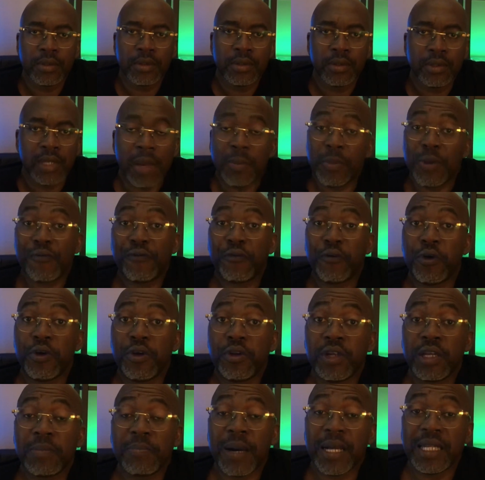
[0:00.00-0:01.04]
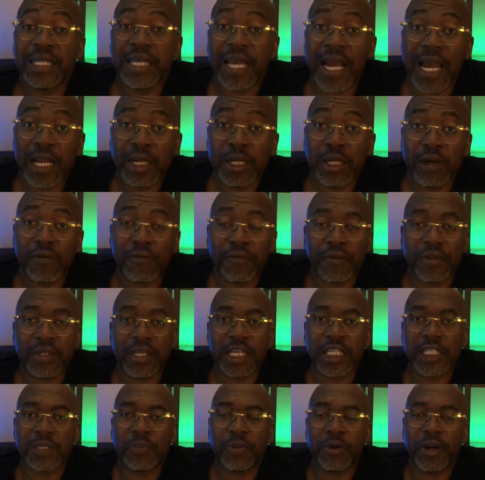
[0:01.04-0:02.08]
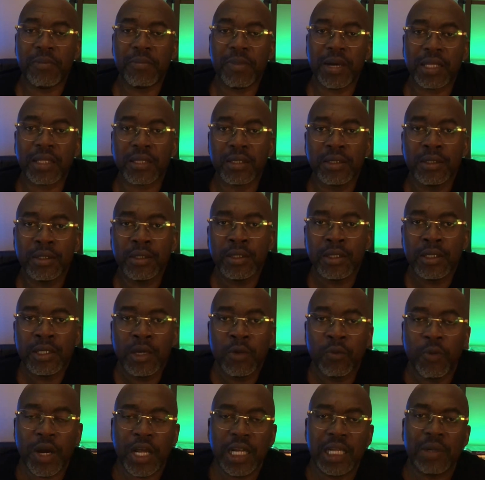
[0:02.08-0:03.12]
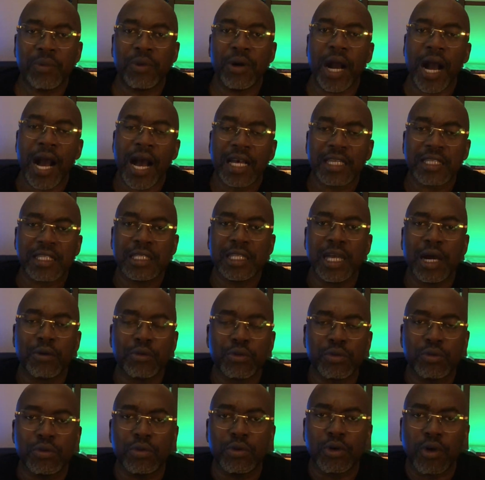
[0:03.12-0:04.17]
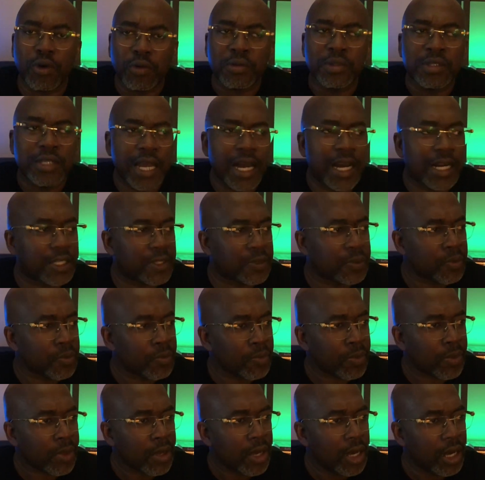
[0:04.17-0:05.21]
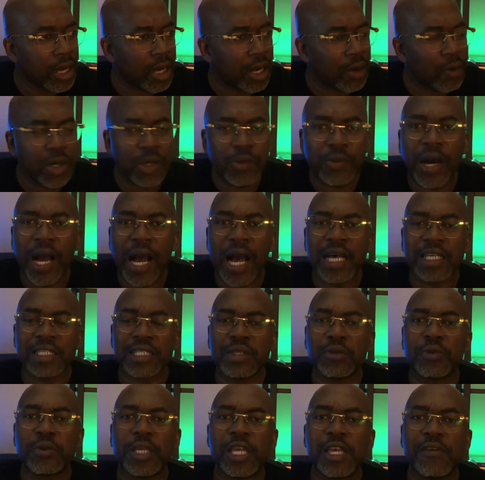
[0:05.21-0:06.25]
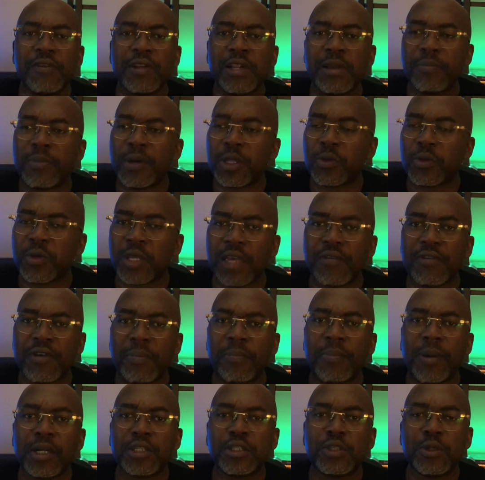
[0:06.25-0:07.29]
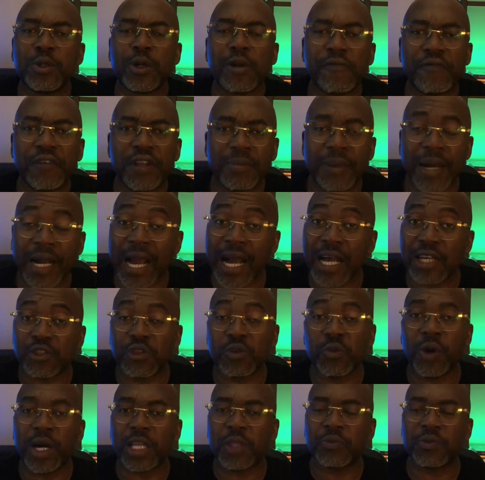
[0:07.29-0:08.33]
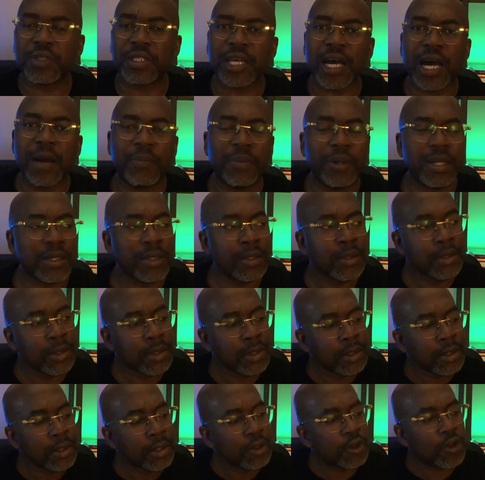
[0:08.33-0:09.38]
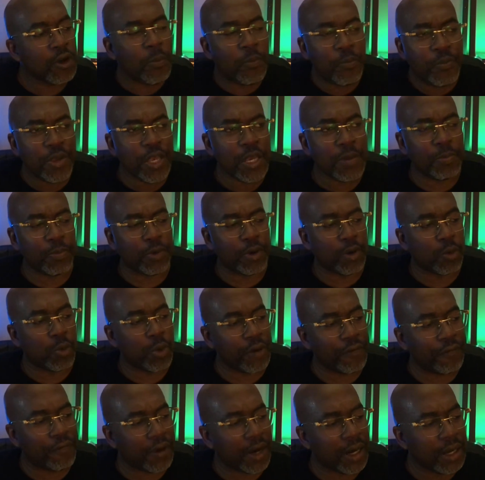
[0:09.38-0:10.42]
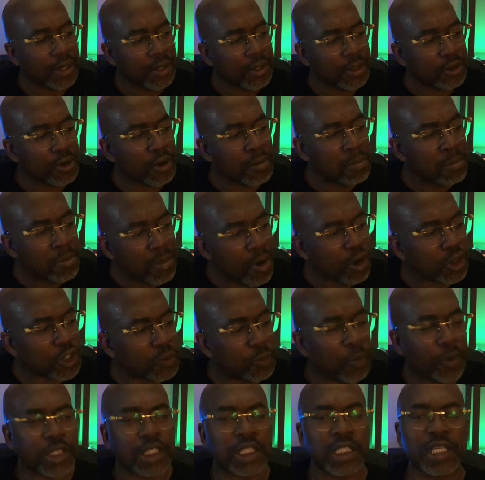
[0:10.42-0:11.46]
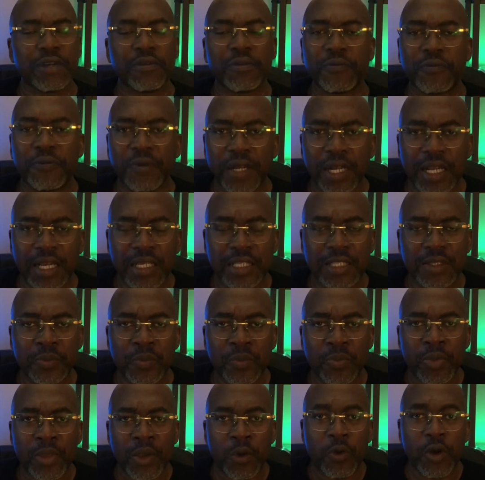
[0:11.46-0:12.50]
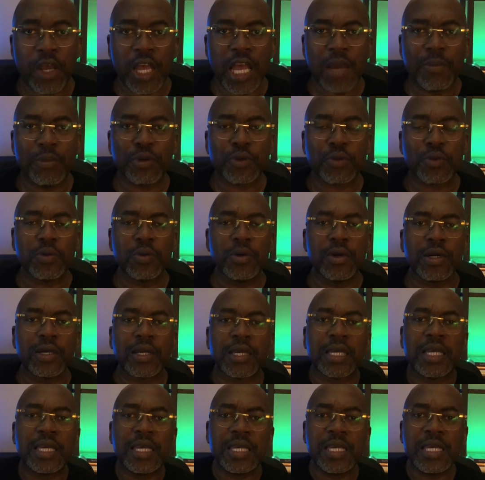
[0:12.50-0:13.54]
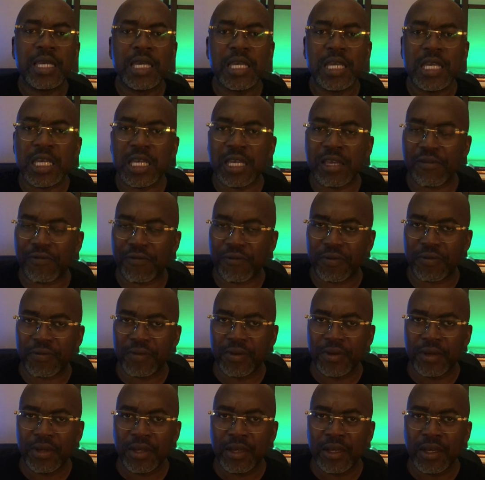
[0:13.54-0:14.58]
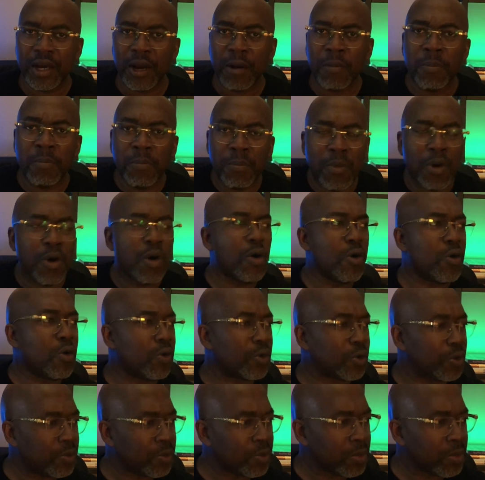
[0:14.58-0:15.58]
And before you know it, by the end of the experiment, when they were asked now to conduct, when they were asked them to give a particular feedback as to what was happening, the people with the most positive feelings were able to give more